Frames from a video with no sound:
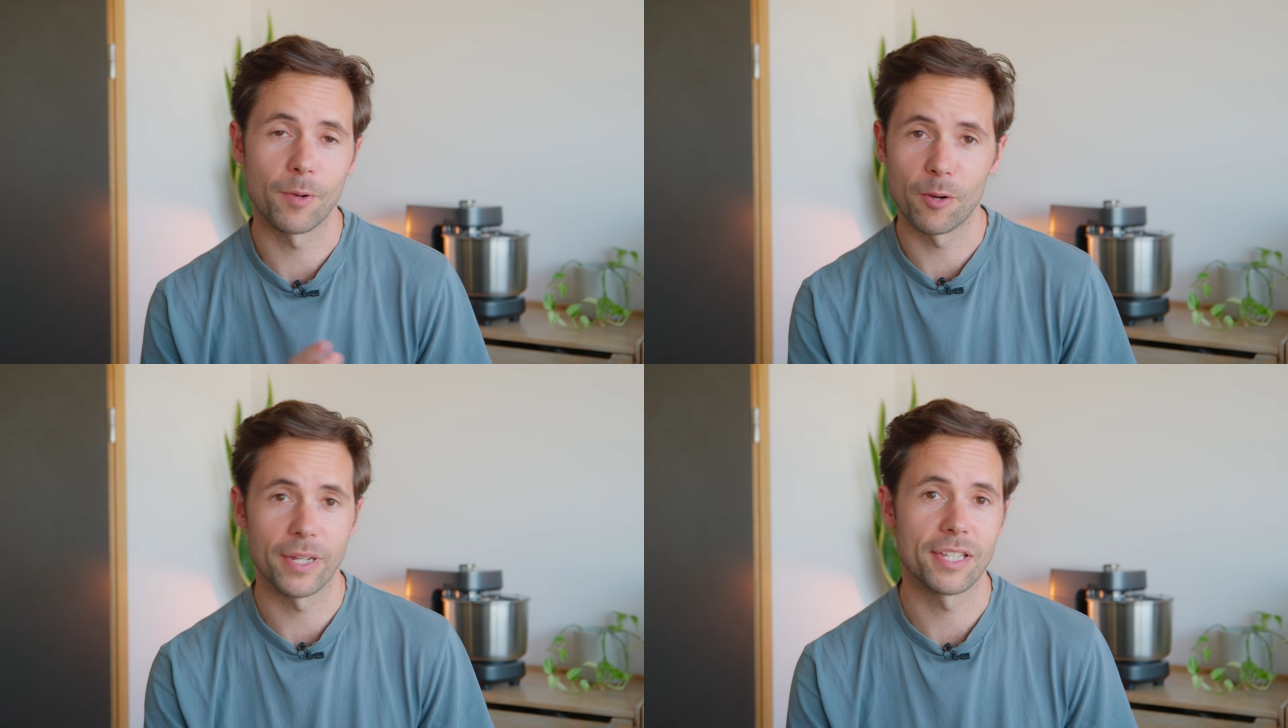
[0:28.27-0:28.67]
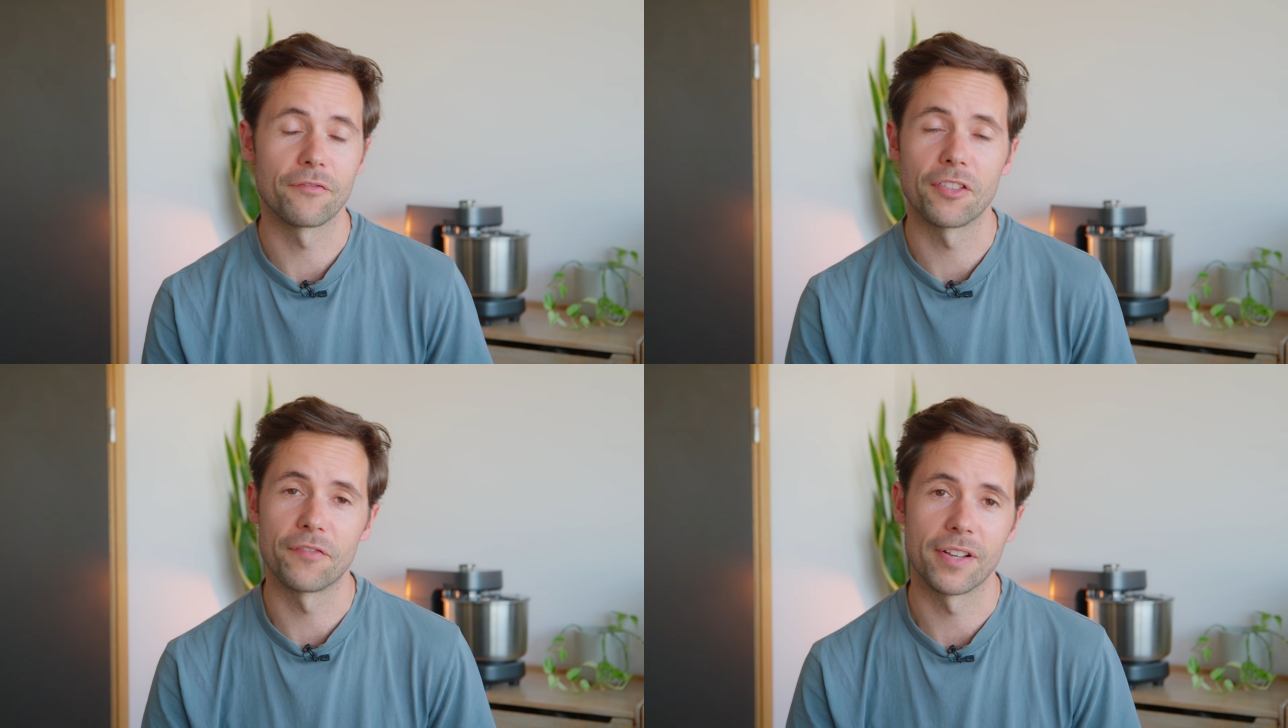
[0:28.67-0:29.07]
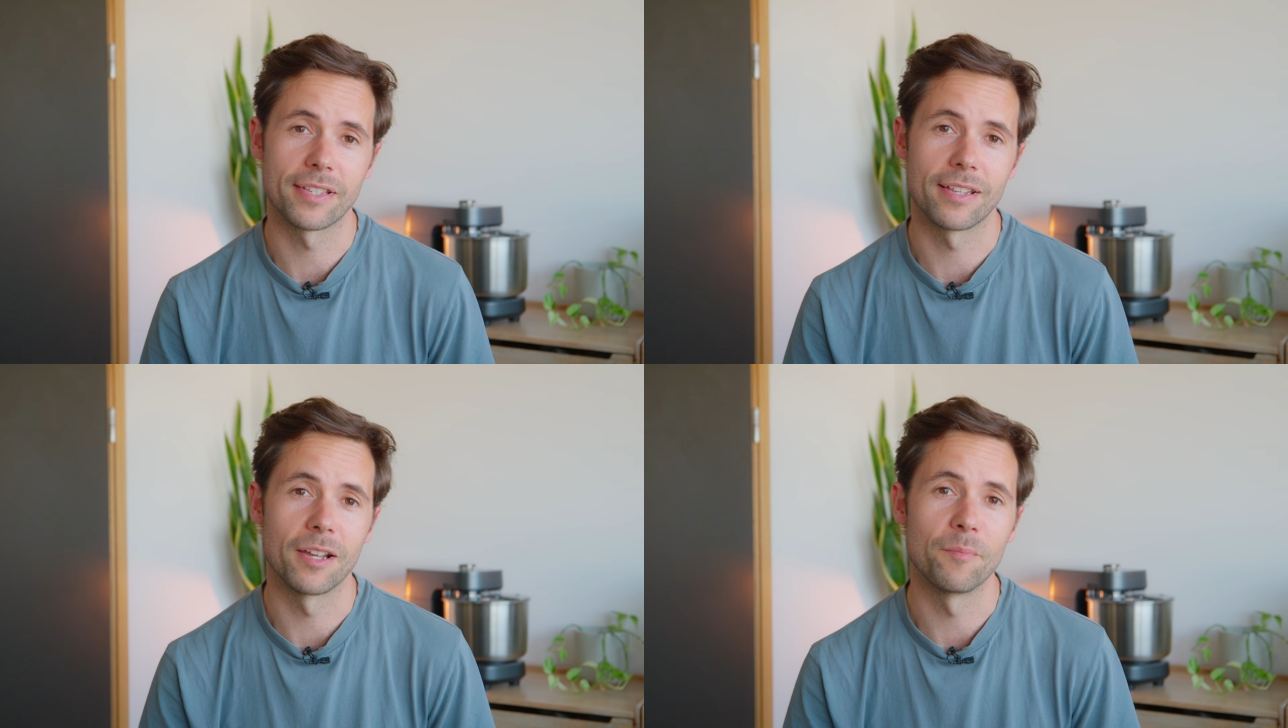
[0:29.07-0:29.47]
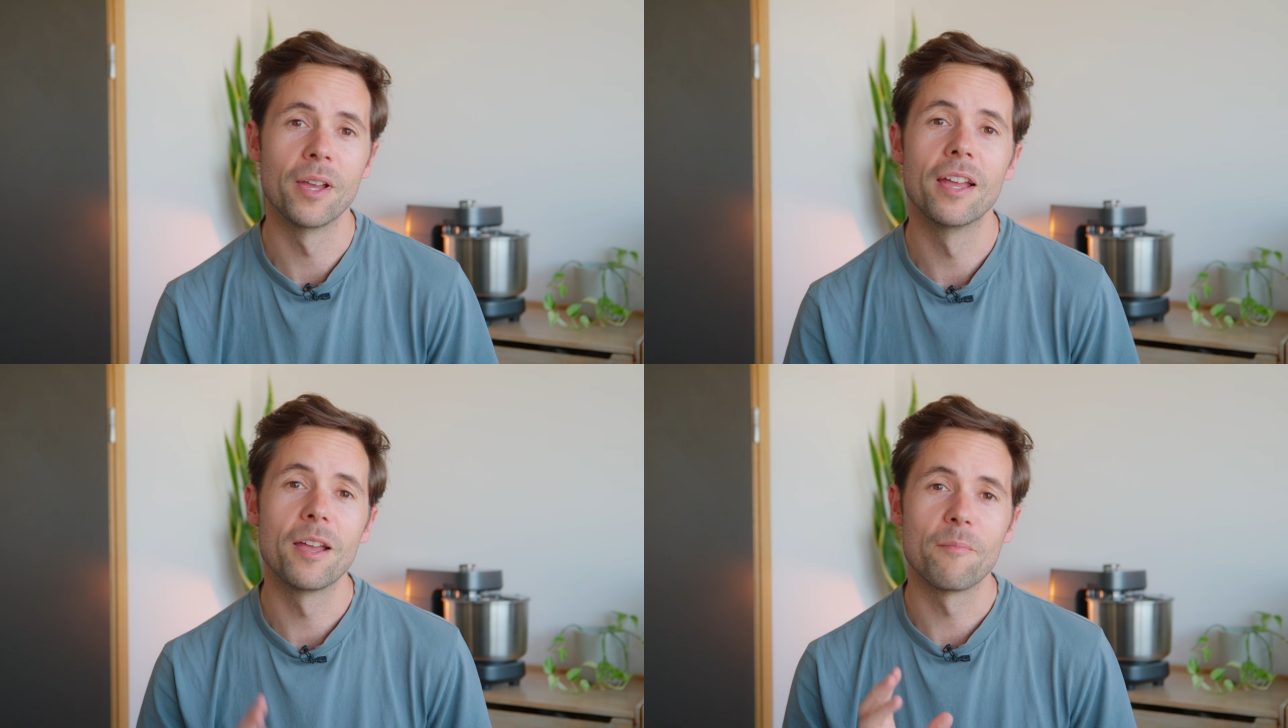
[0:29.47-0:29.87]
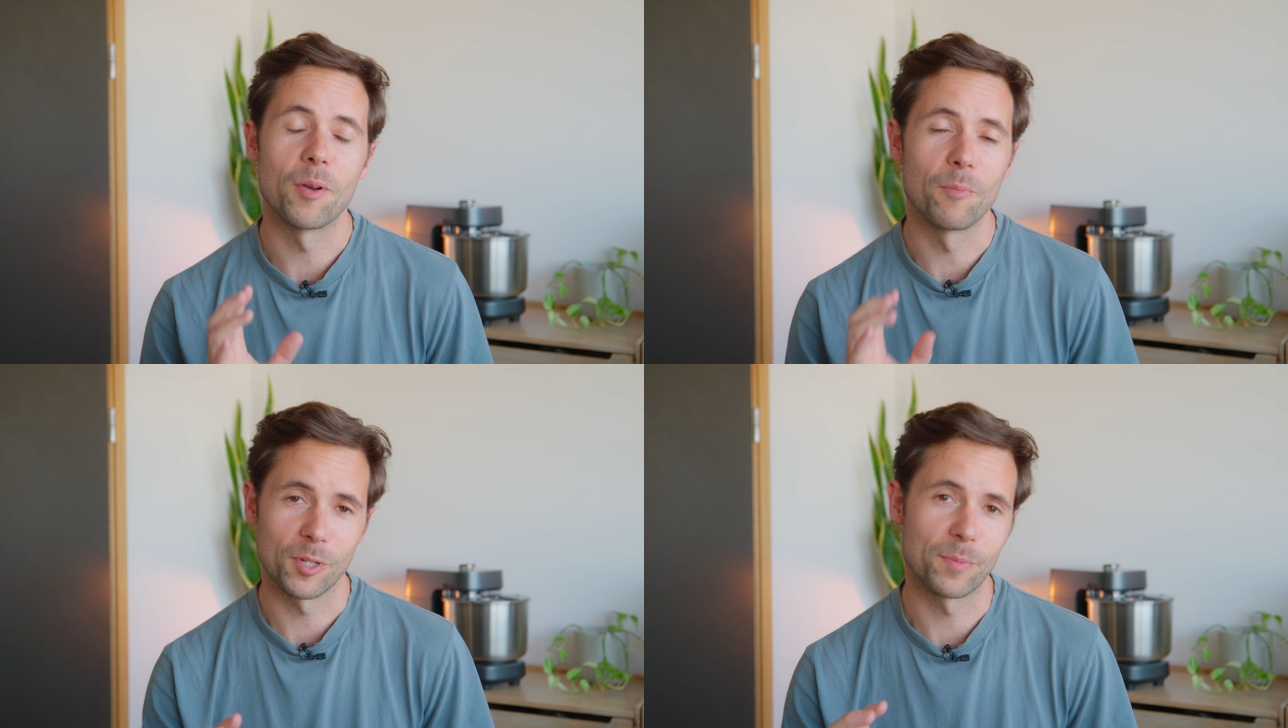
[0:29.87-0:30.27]
spiral mixer for the first time,
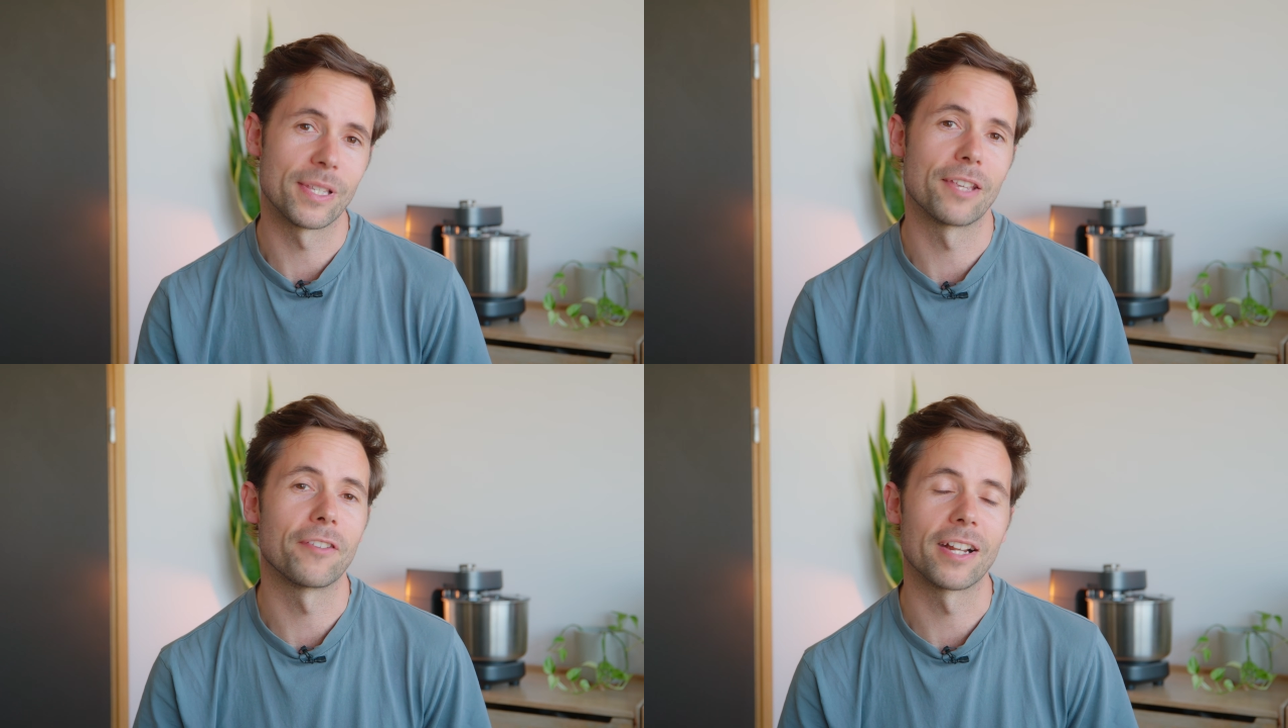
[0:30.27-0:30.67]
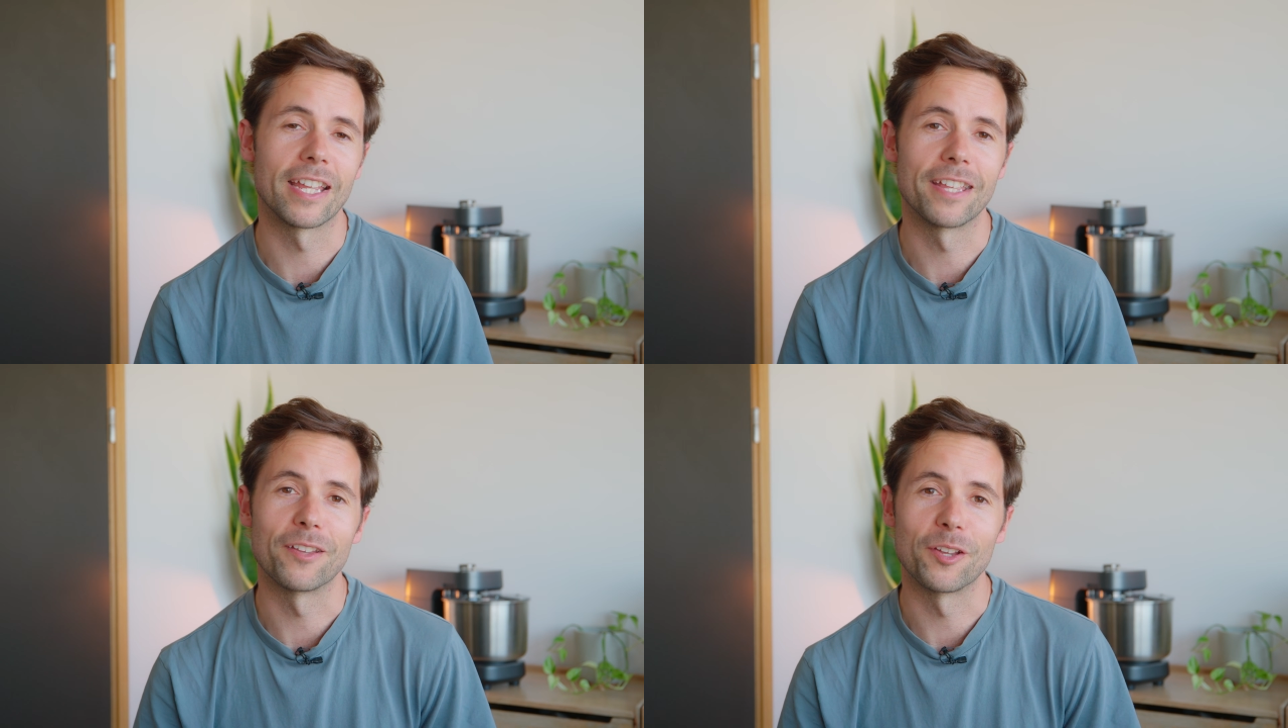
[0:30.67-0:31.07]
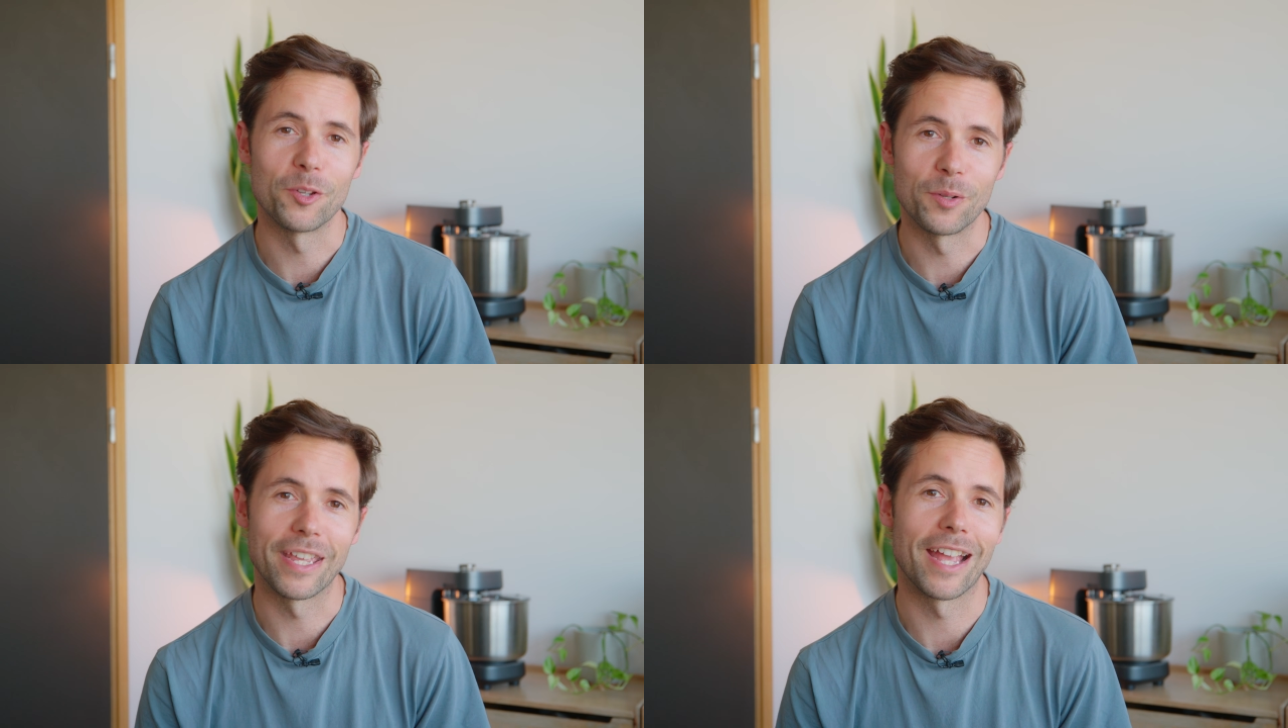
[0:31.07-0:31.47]
but more specifically the Ooni